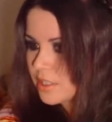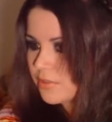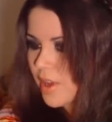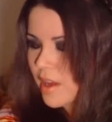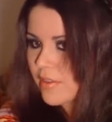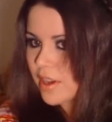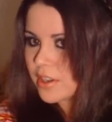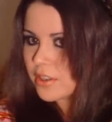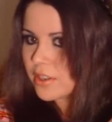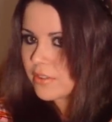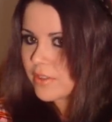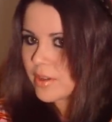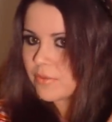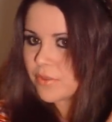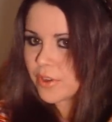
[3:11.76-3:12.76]
to 500 of
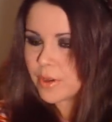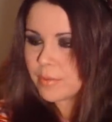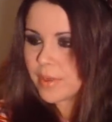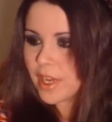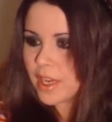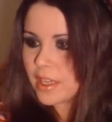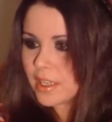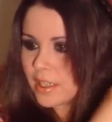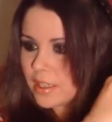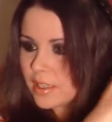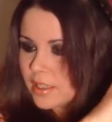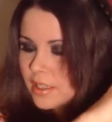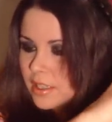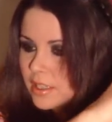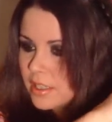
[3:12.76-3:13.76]
them for a buck
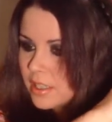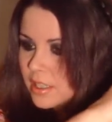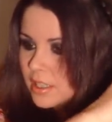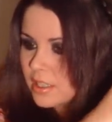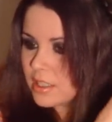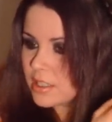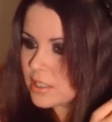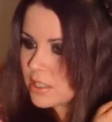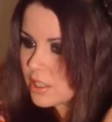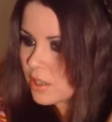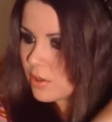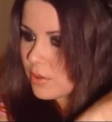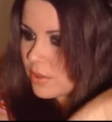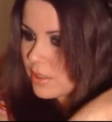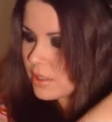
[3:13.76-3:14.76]

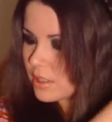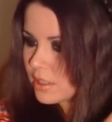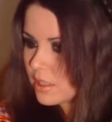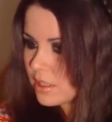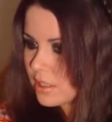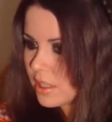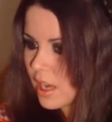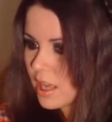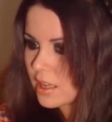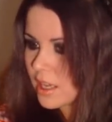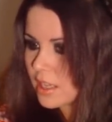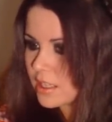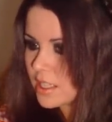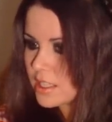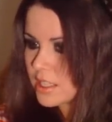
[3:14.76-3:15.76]
so I
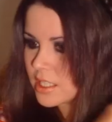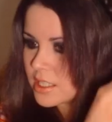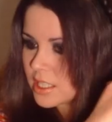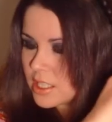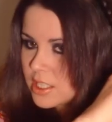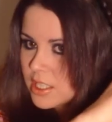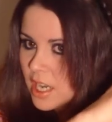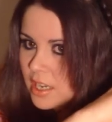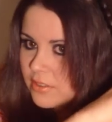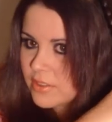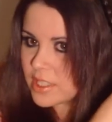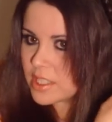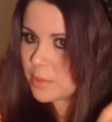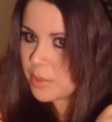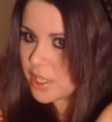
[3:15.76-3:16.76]
like these because they just kind of
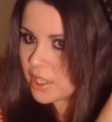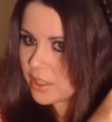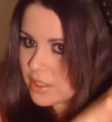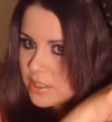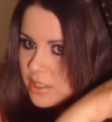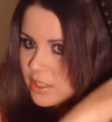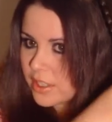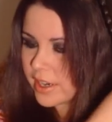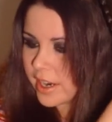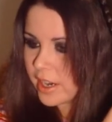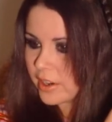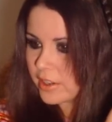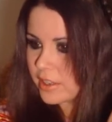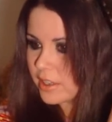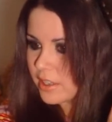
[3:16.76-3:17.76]
disappear into your
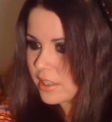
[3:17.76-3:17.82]
hair